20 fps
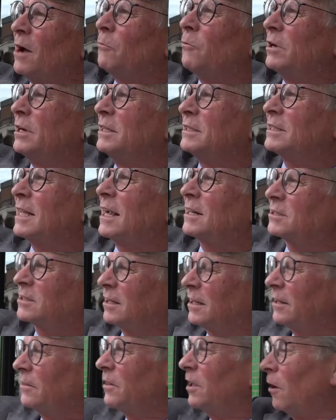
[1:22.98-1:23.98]
For
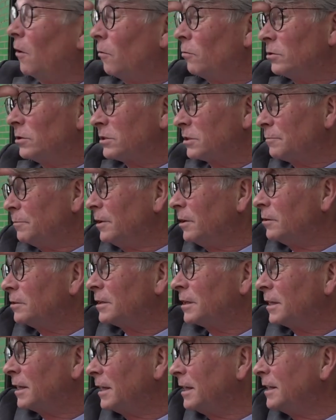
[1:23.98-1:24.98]
business owners like
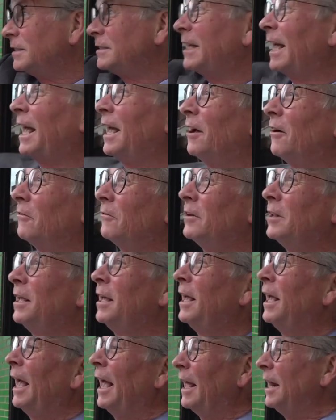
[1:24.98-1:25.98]
Randy DeBoard,
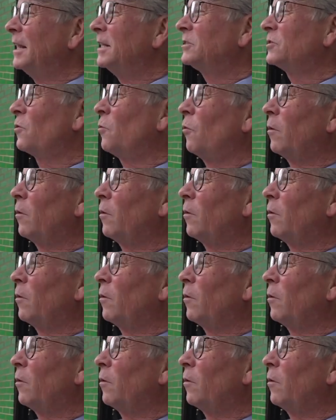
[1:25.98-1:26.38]
leaders hope